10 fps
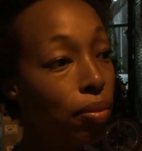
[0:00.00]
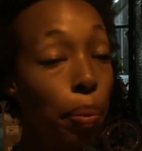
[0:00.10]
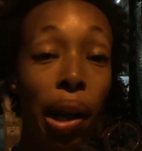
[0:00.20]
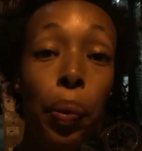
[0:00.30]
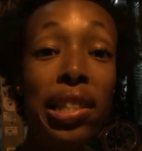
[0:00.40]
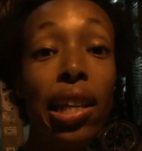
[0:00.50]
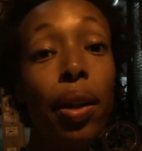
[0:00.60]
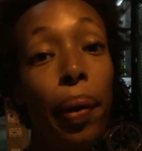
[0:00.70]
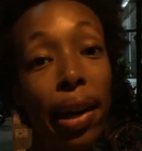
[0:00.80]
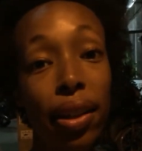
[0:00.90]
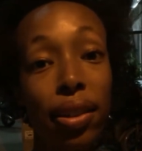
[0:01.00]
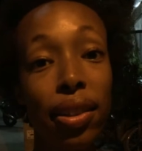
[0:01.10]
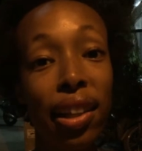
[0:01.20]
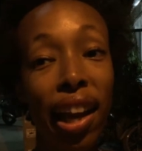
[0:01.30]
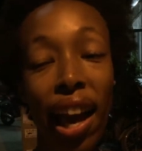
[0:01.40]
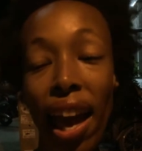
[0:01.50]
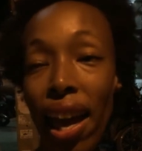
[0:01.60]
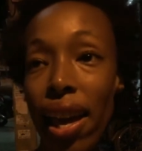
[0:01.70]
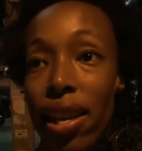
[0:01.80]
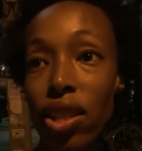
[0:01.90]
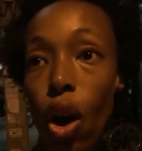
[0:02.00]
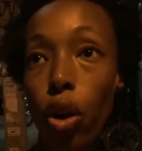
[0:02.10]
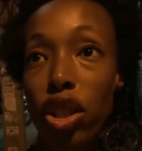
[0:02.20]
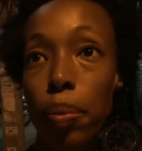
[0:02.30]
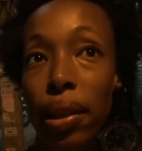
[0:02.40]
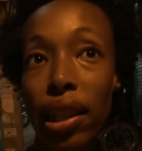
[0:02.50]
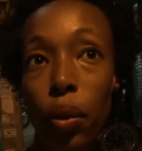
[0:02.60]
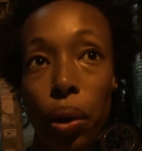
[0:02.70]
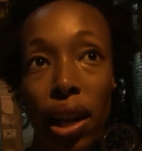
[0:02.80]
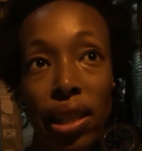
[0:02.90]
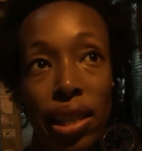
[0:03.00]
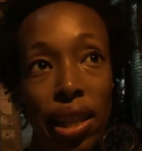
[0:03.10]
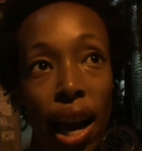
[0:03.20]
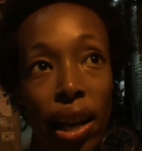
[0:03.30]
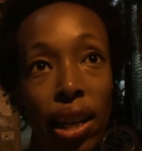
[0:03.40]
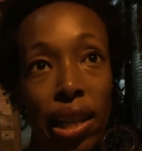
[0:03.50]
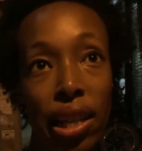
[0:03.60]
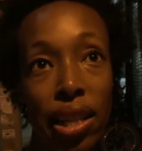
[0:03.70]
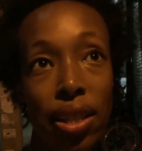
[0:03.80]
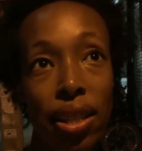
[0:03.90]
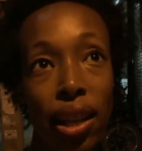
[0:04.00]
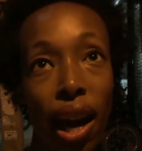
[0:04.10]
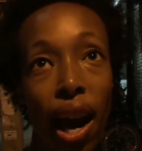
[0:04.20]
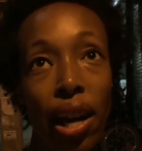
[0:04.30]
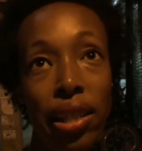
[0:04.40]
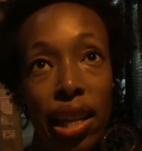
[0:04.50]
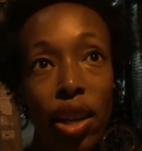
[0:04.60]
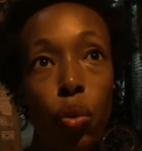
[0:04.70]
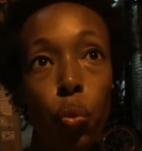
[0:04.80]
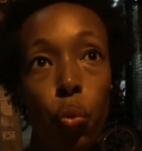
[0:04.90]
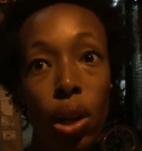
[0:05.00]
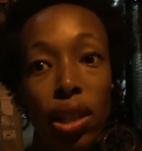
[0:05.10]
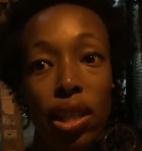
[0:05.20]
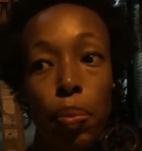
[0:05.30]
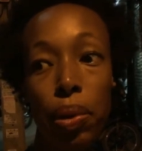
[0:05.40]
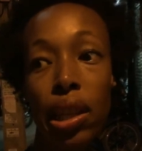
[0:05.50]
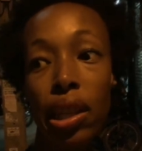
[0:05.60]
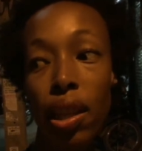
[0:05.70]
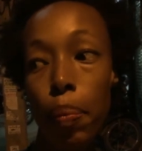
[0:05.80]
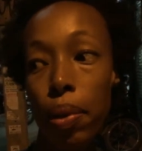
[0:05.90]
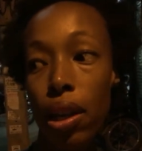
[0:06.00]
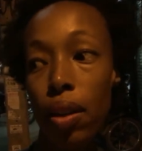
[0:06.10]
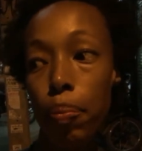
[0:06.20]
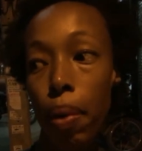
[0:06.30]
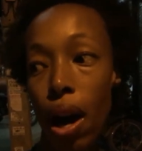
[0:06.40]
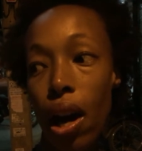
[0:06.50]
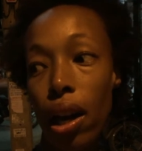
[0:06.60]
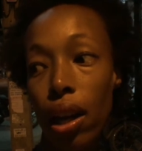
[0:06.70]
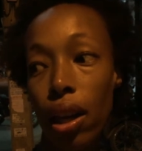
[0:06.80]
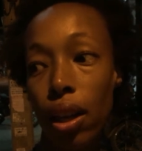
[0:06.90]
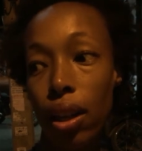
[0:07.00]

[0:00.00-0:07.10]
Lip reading: But I went anyway. And ultimately what I decided is that I didn't want to be limited by